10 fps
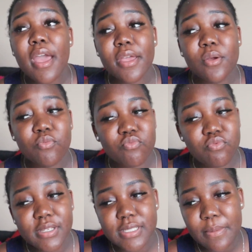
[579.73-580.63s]
It
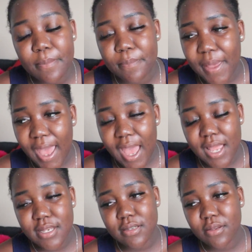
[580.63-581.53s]
wasn't
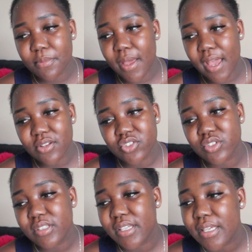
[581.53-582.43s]
bad
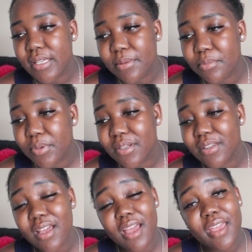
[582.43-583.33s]
actually,
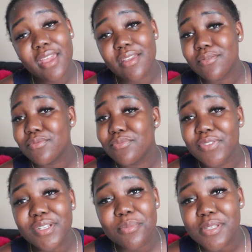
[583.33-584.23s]
but hey,
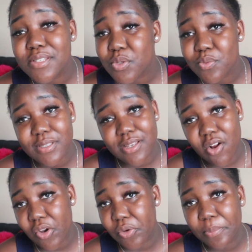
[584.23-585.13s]
fundamentals was
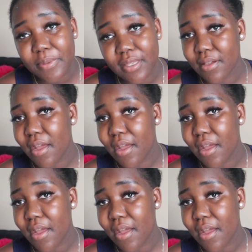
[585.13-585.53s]
hard on me.